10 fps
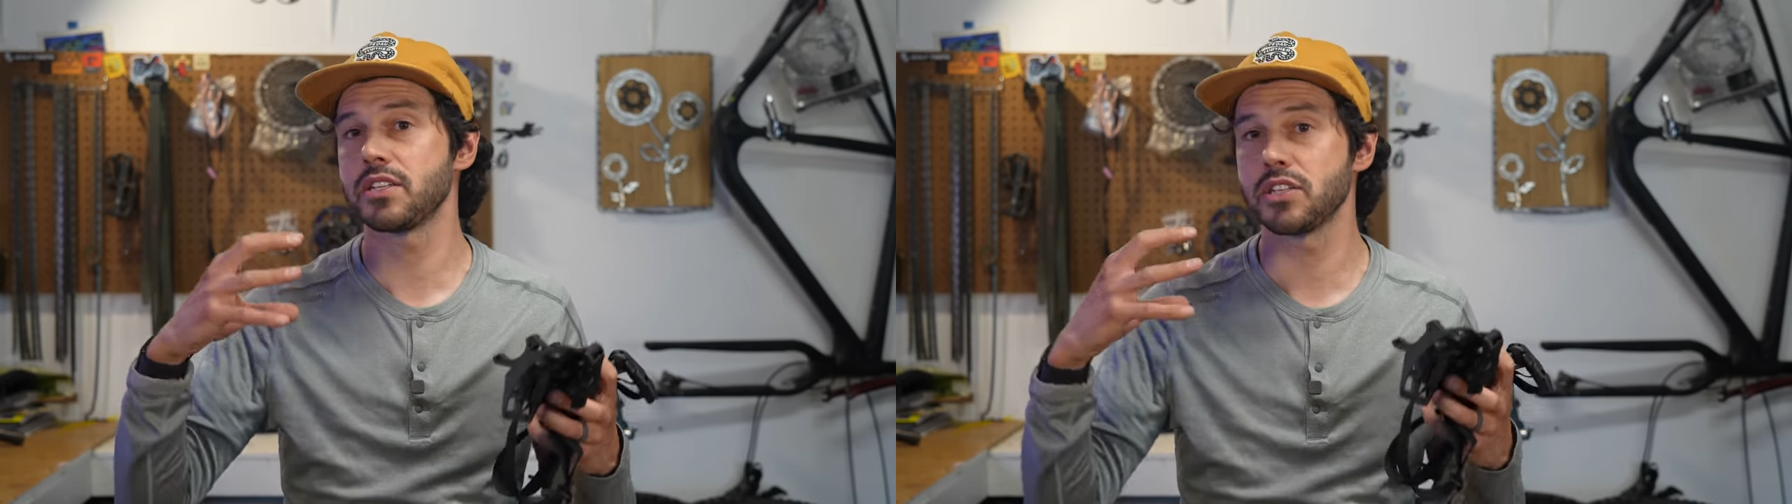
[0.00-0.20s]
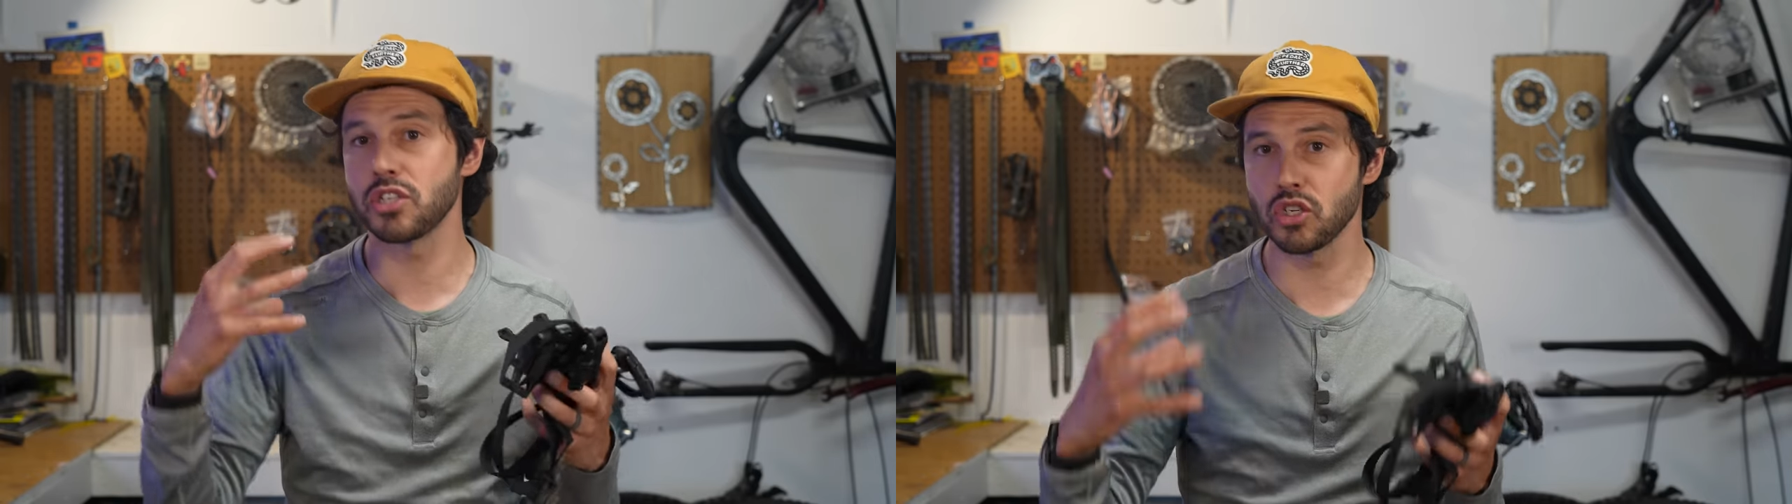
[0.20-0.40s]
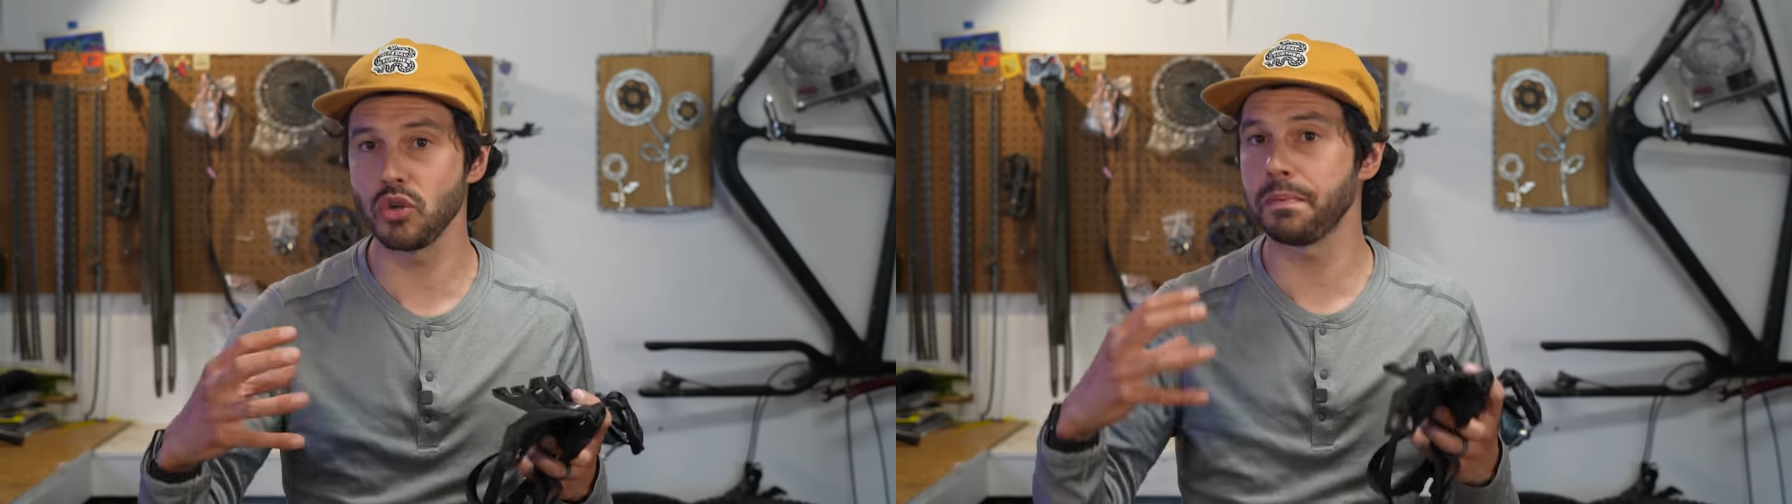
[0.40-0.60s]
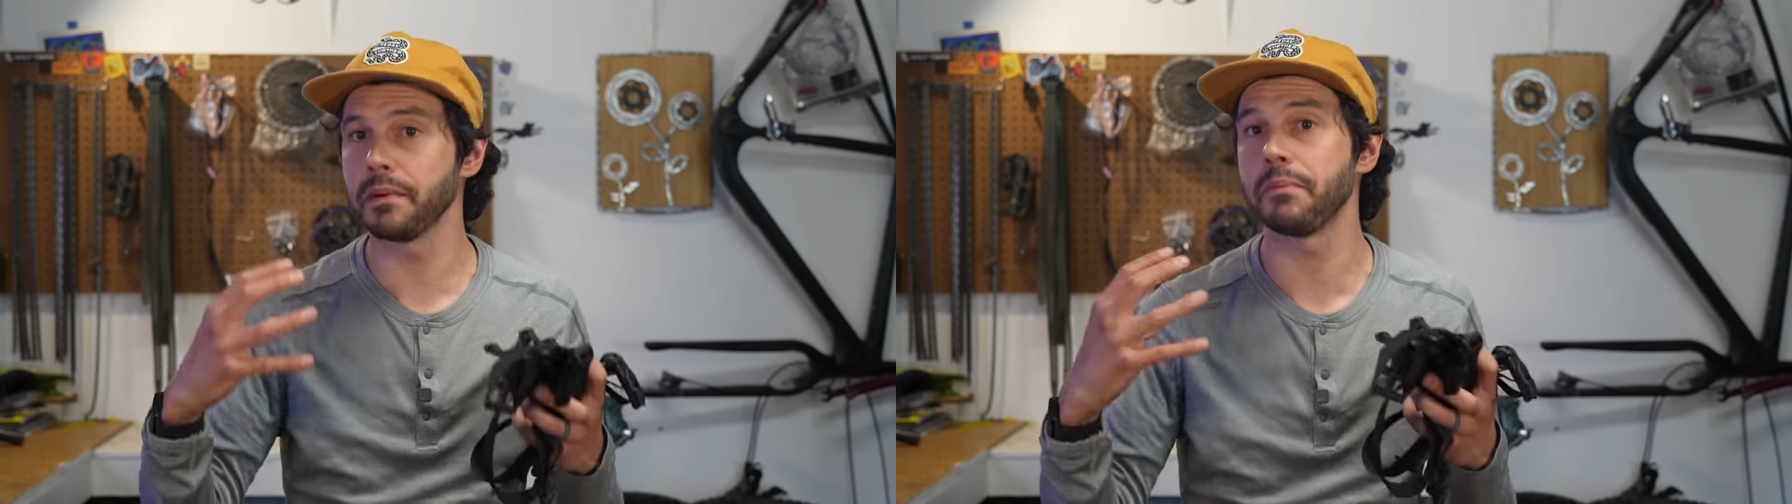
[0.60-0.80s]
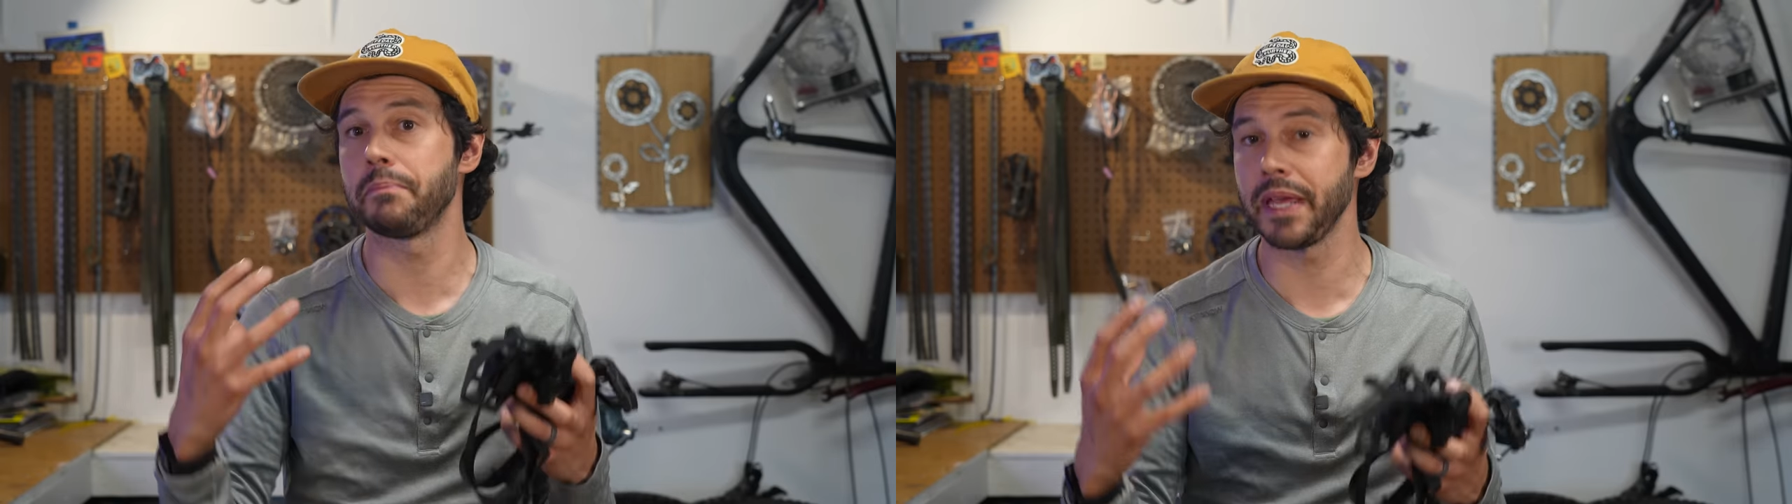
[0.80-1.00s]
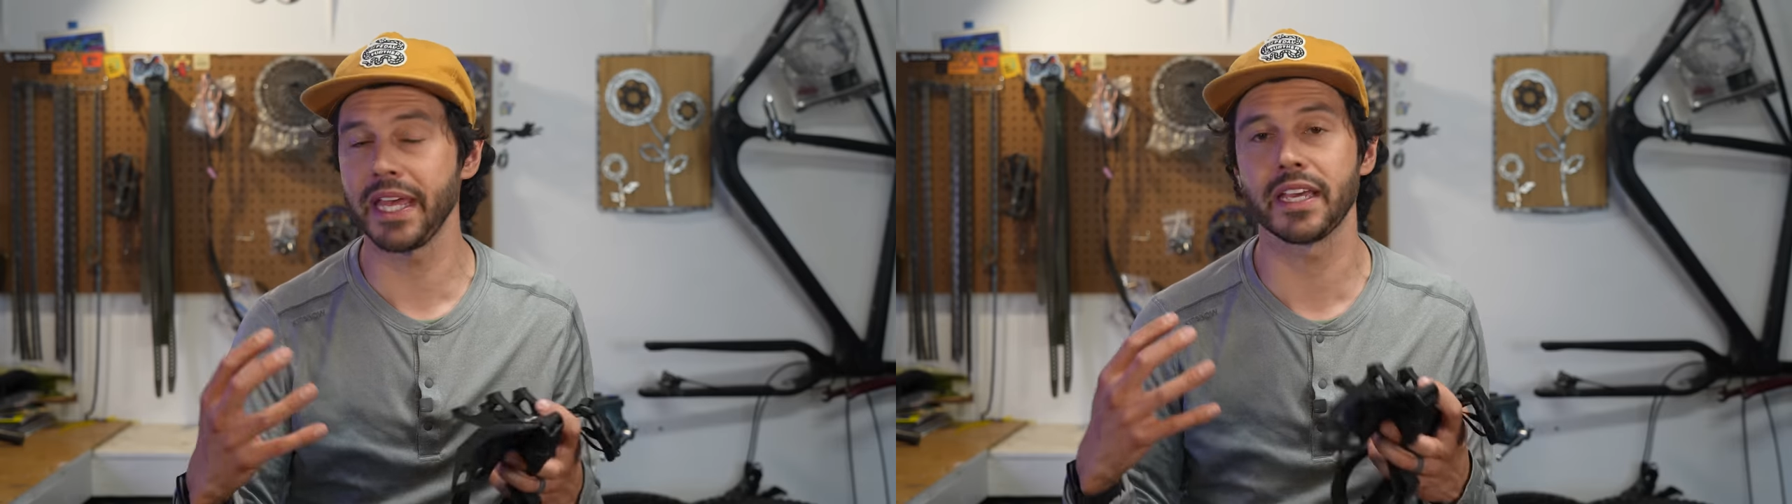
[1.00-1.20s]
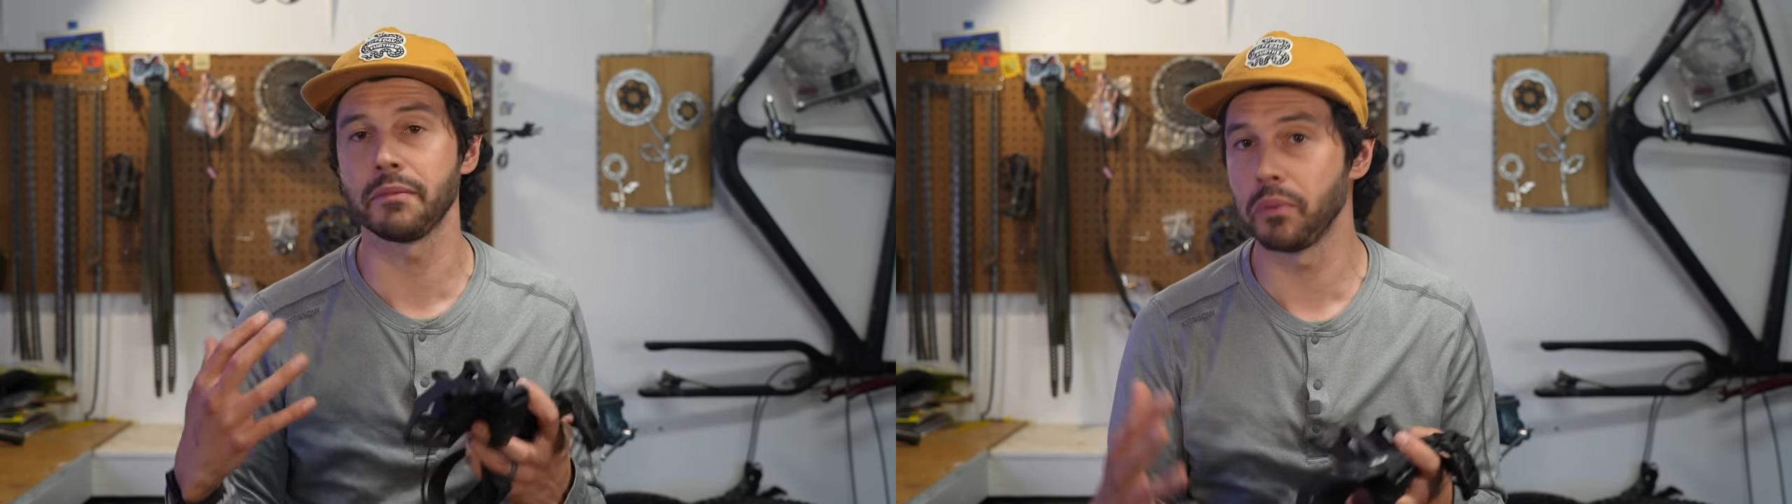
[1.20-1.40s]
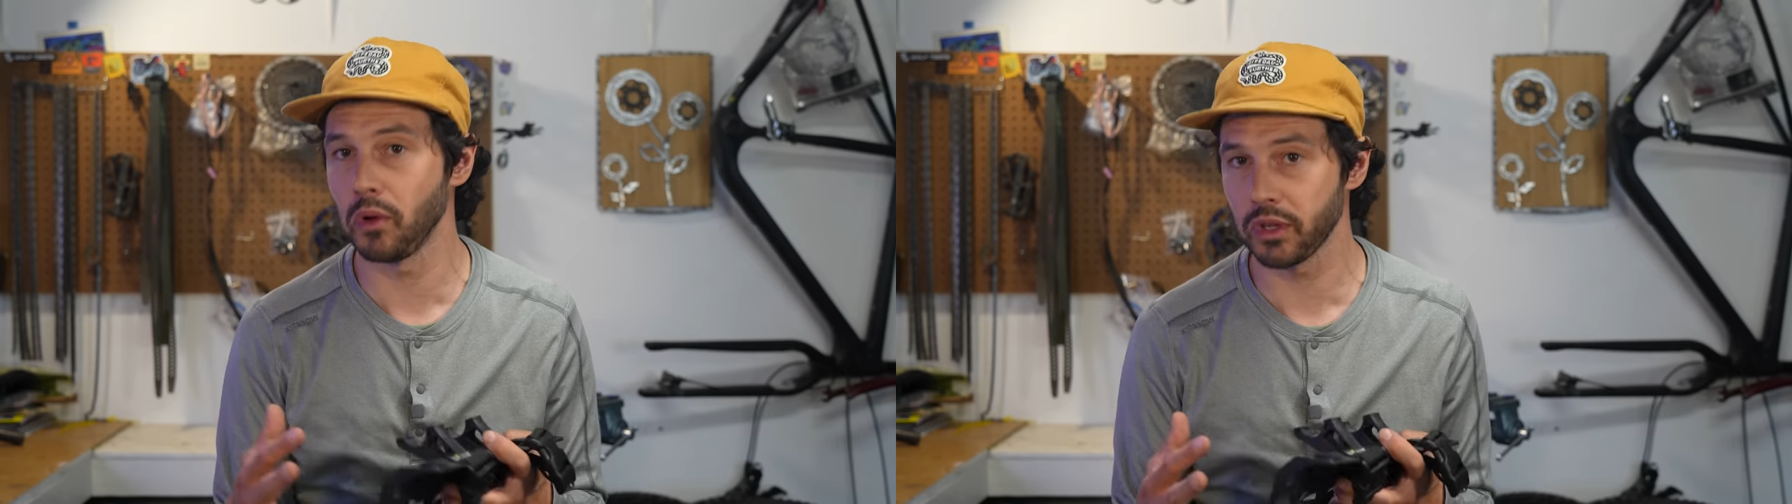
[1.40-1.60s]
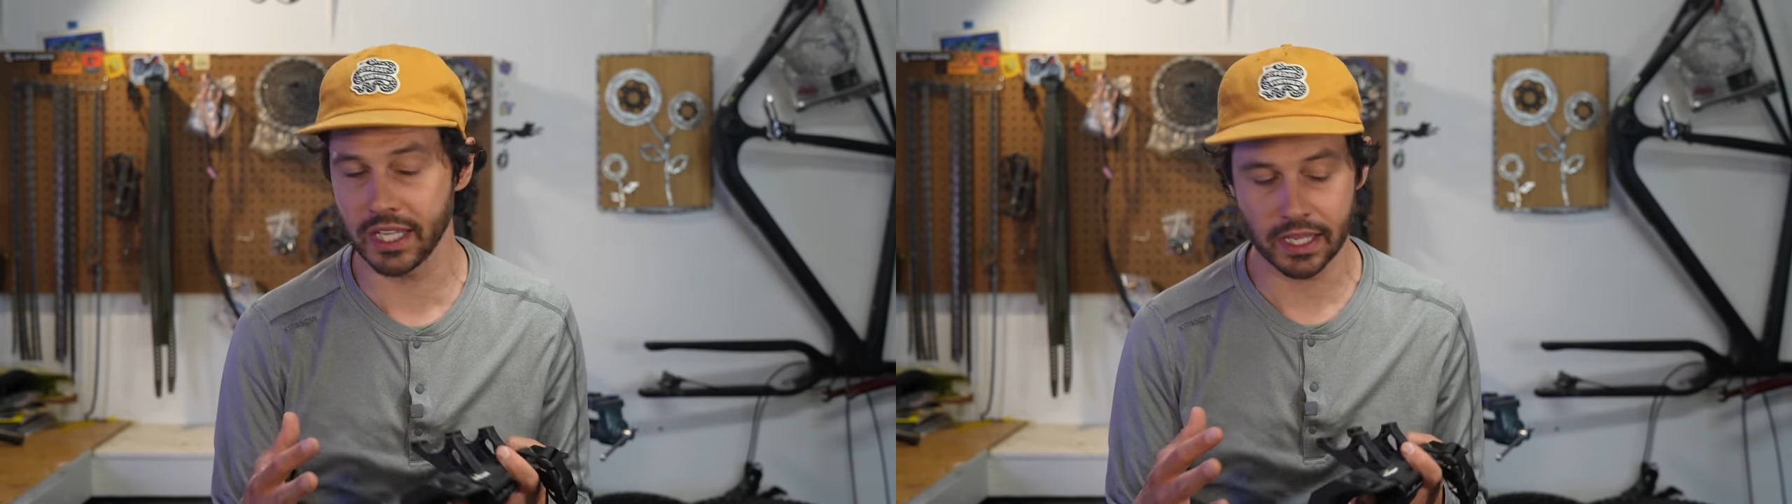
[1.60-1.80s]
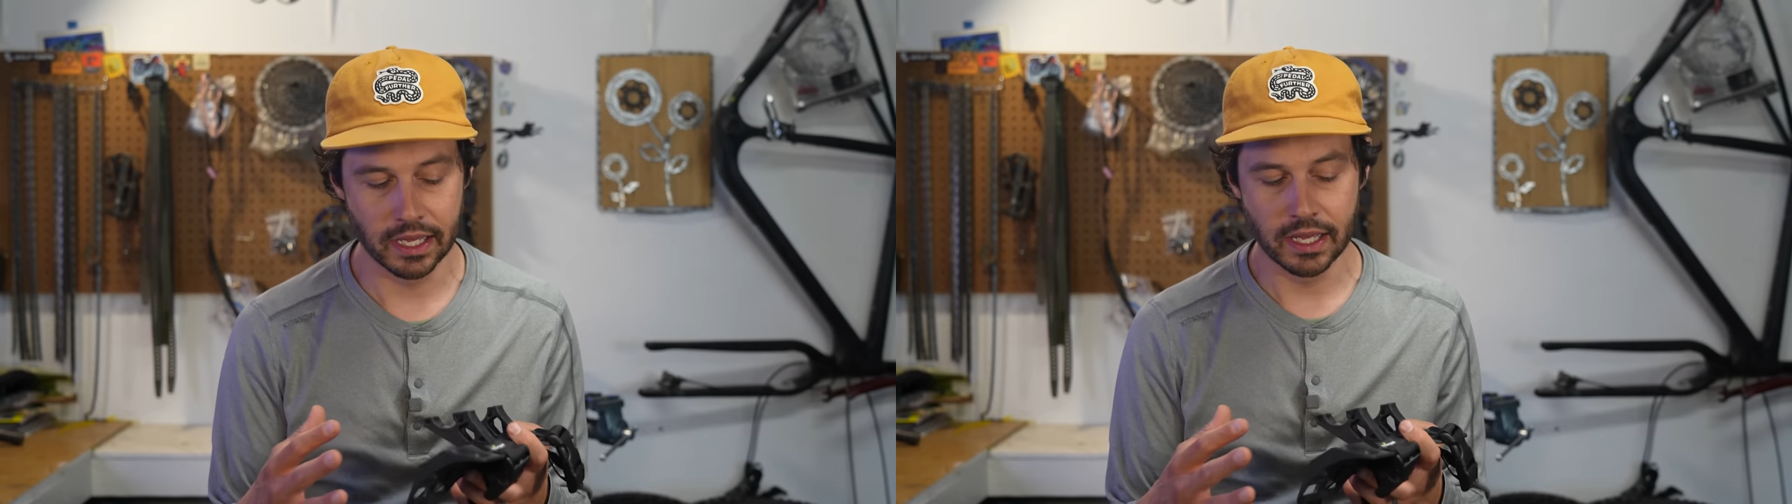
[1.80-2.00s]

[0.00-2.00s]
super big and bulky.